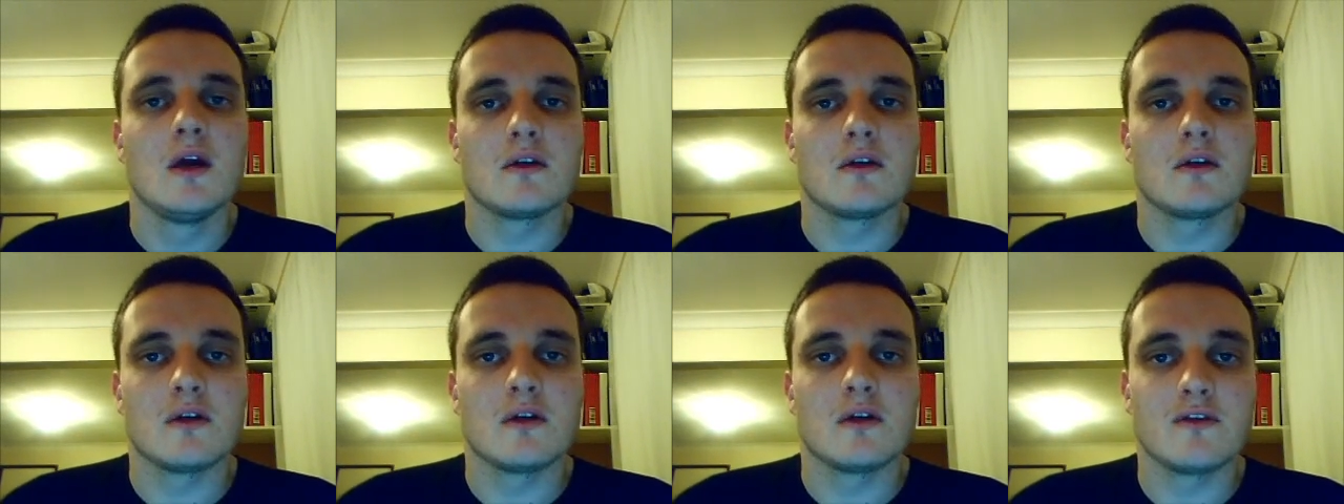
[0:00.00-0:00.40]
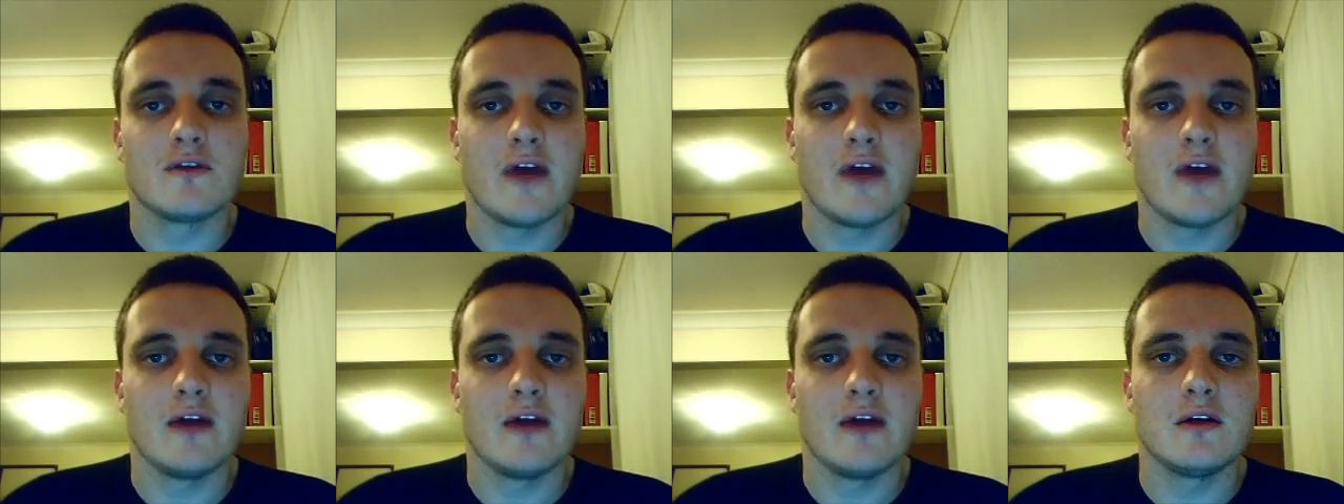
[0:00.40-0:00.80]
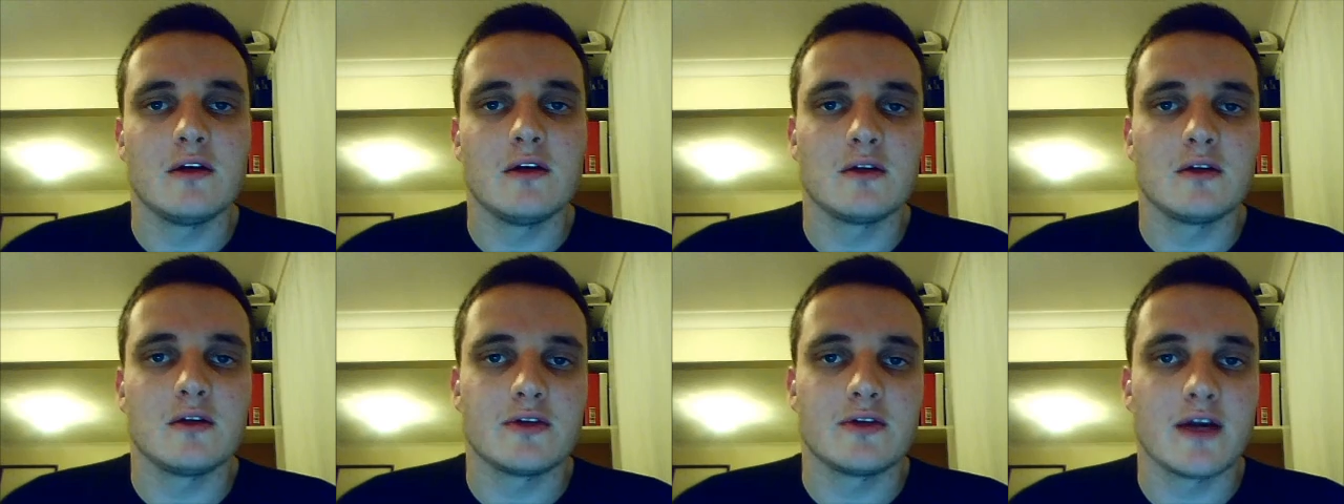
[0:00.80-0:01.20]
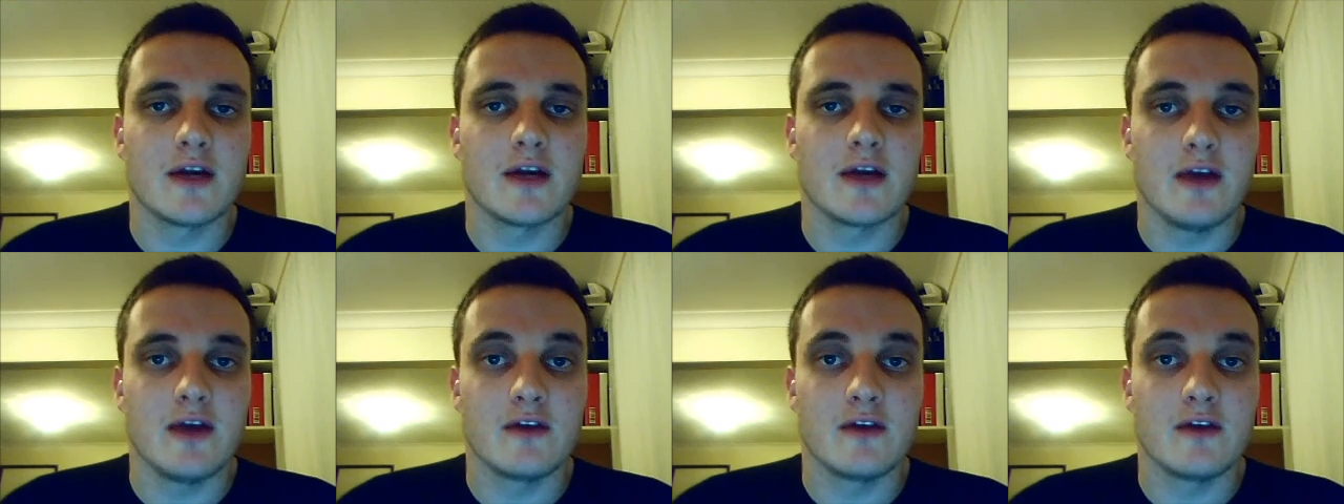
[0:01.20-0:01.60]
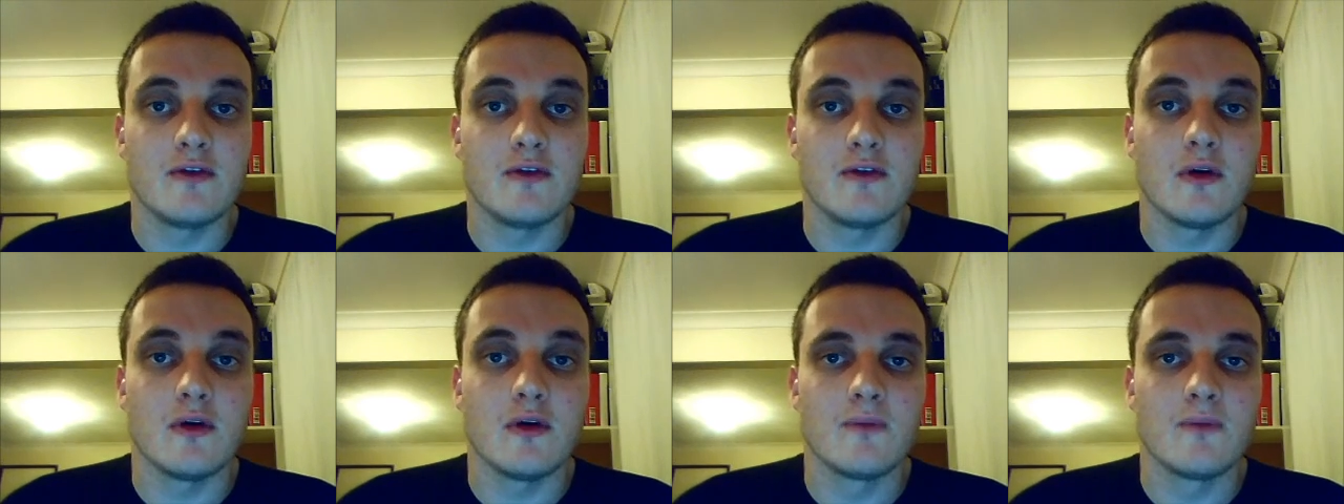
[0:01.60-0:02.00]
crossfader on a Traktor
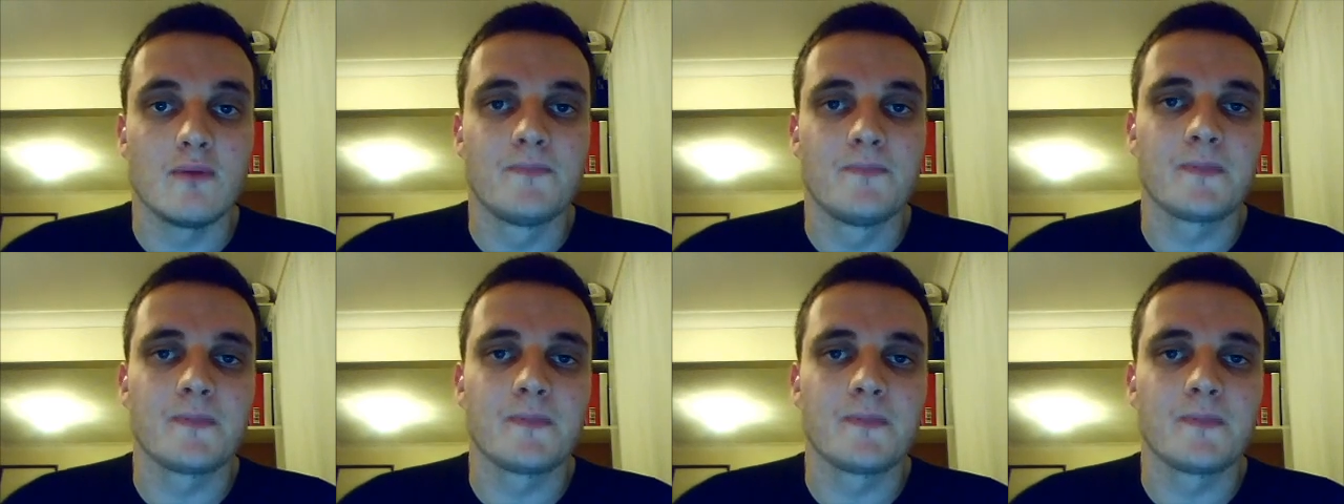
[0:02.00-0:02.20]
S4.